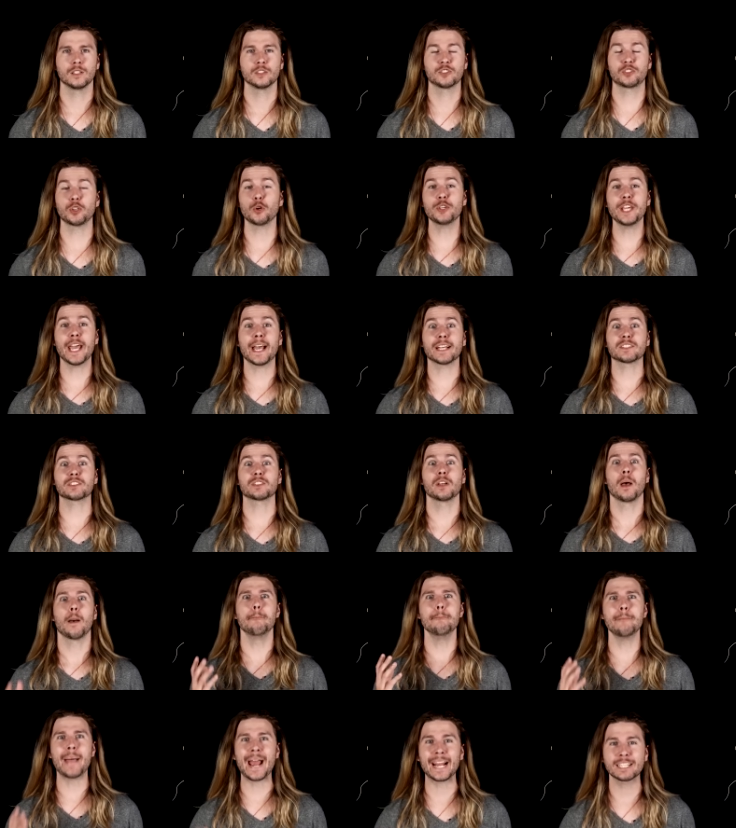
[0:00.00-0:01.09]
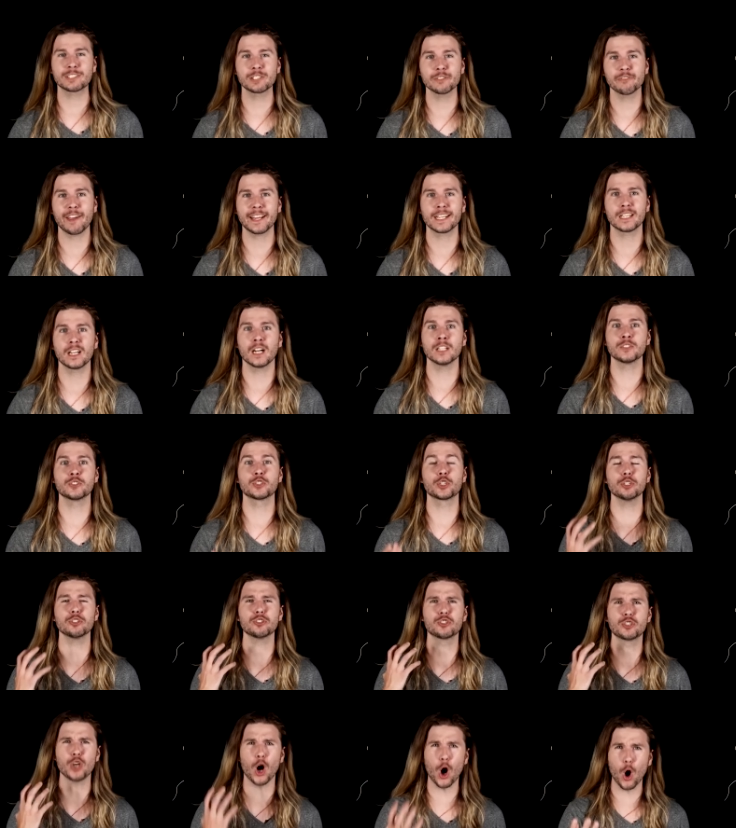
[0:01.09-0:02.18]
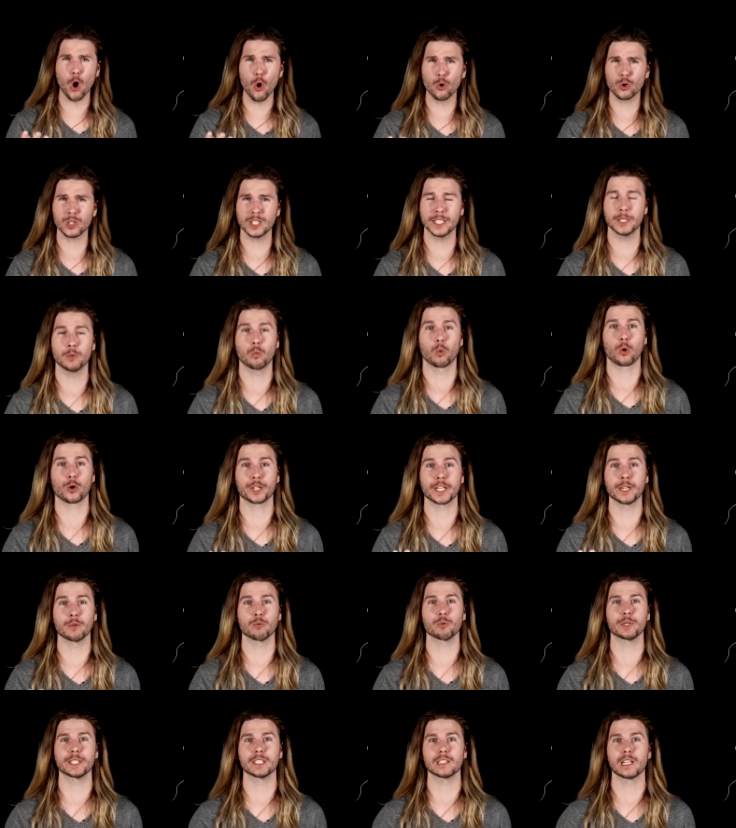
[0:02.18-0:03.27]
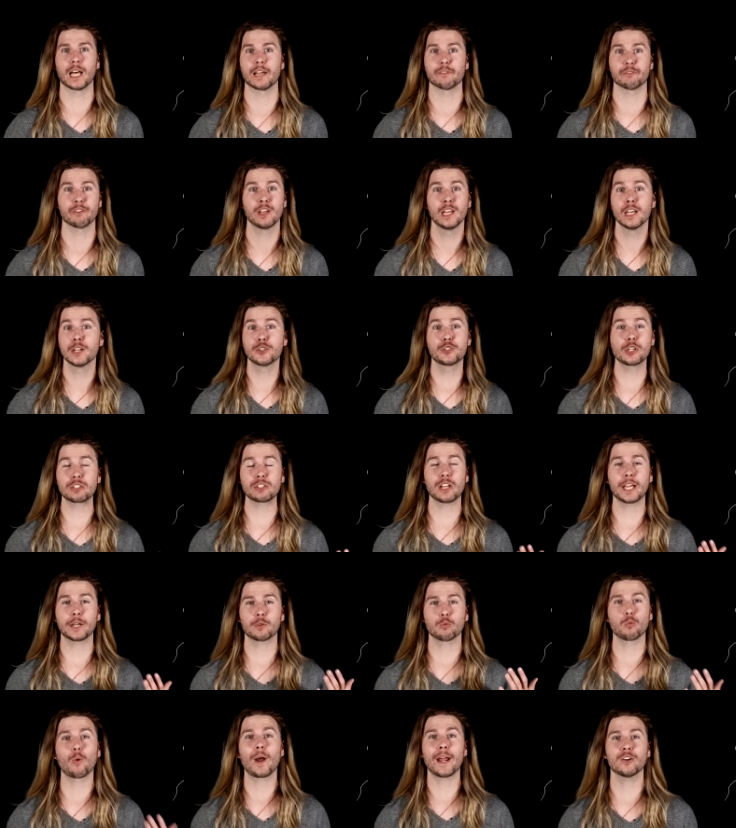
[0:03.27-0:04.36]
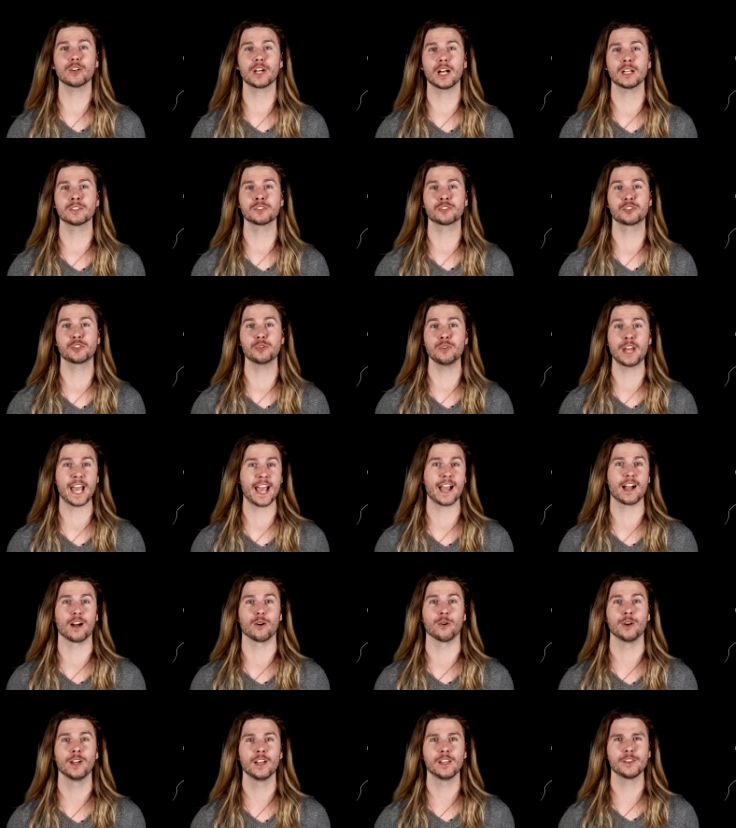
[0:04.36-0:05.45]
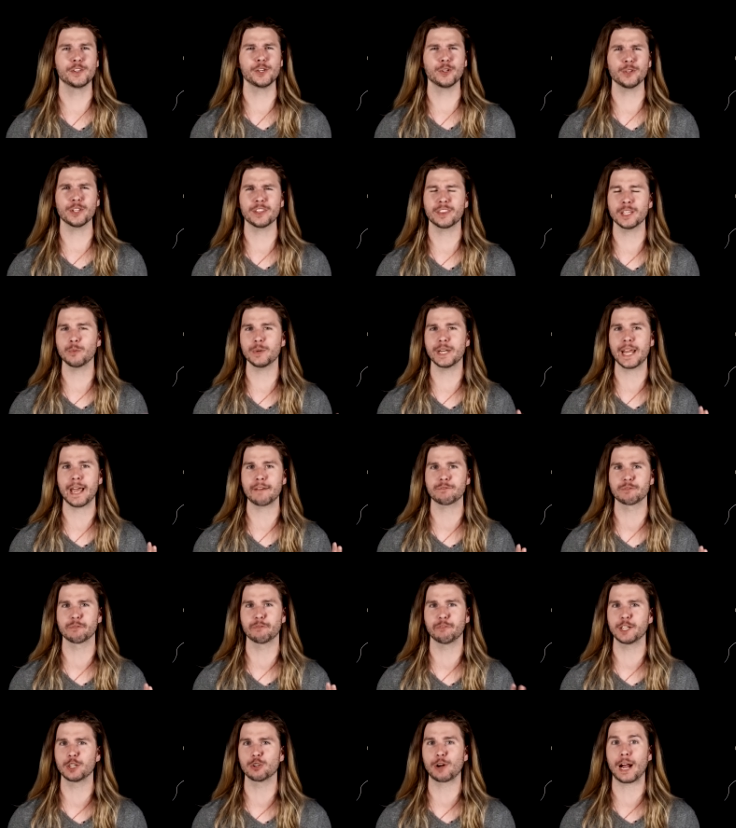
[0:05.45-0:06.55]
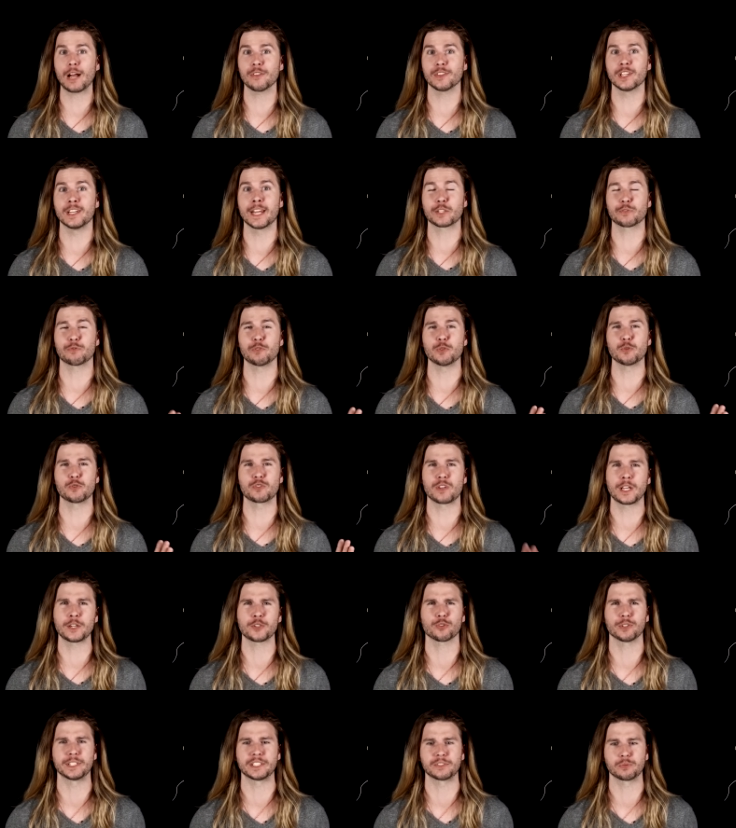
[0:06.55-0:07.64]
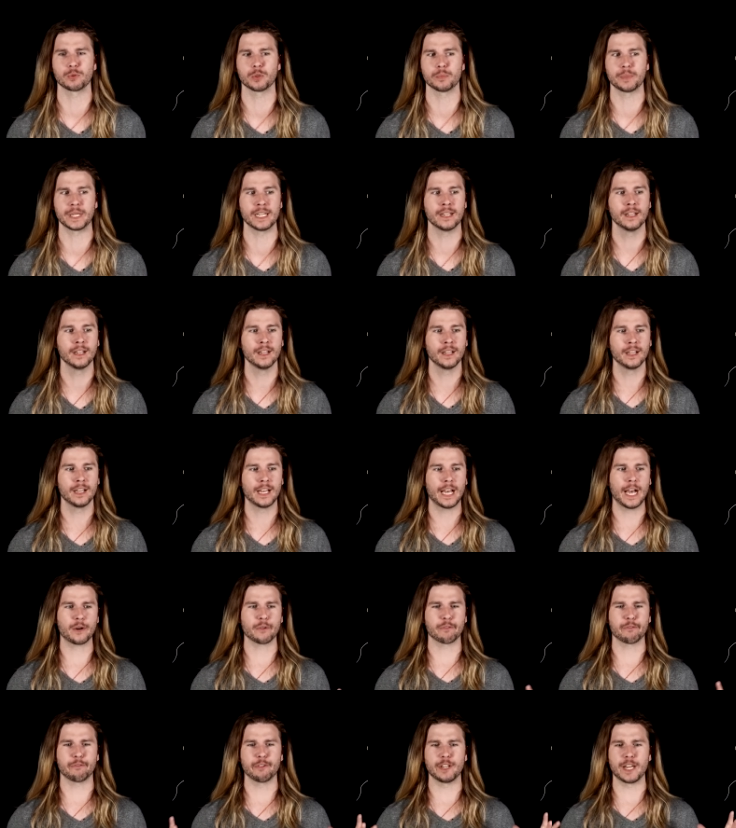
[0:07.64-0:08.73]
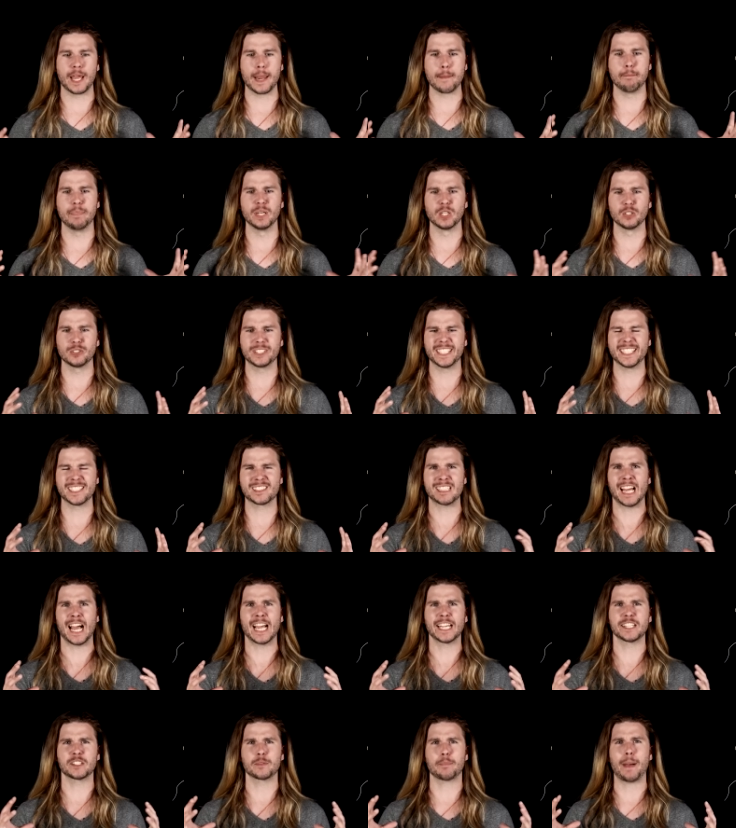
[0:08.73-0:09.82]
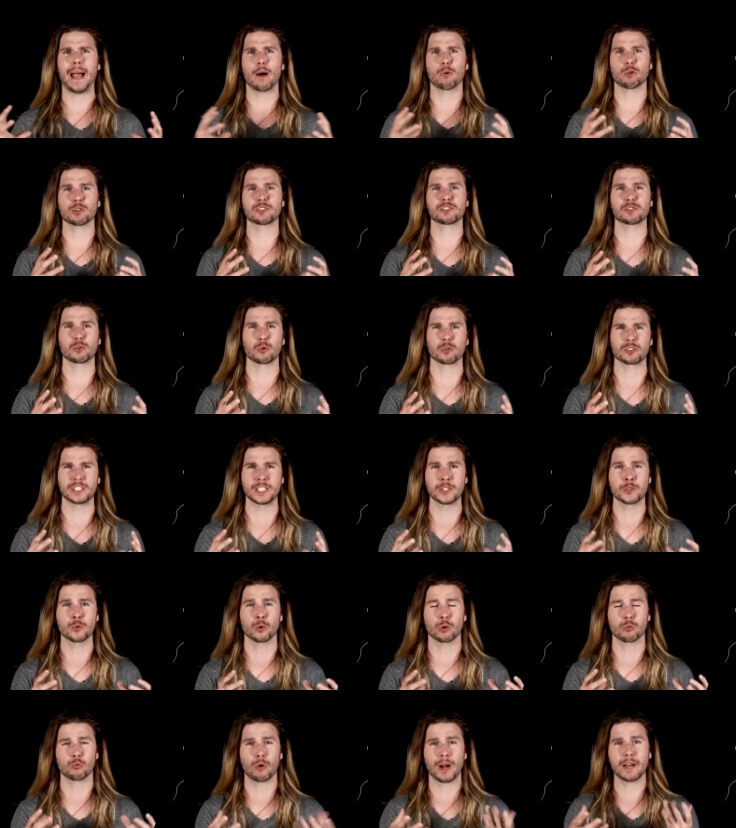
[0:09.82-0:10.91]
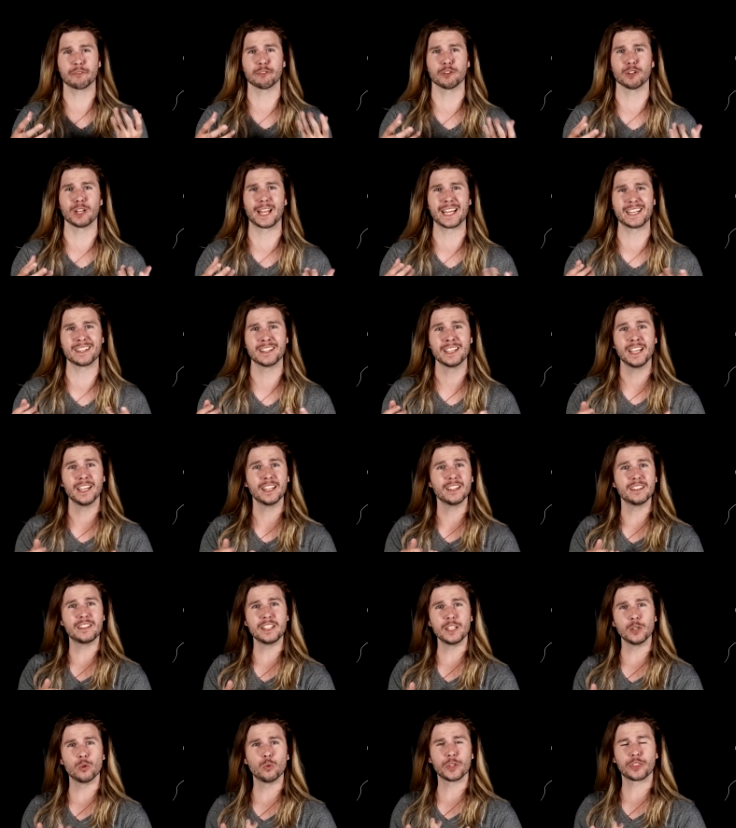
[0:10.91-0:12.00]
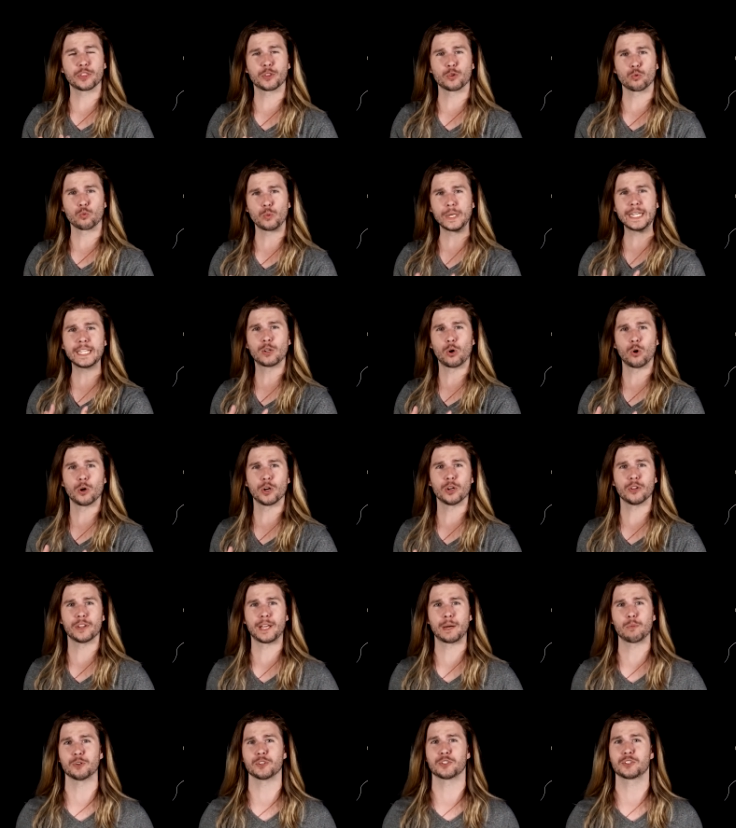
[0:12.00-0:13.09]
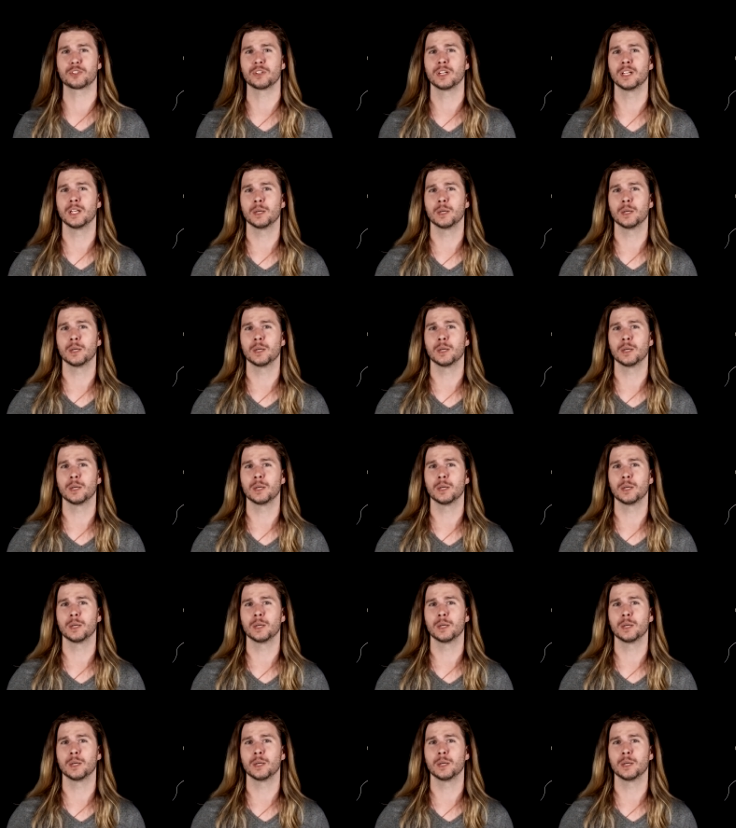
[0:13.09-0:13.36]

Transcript: So yes, Mass Effect guns could totally work in real life, just like railguns do now. The only thing we'd have to figure out in the next few centuries would be how to fit a building-sized power source into a rifle and deal with the recoil that would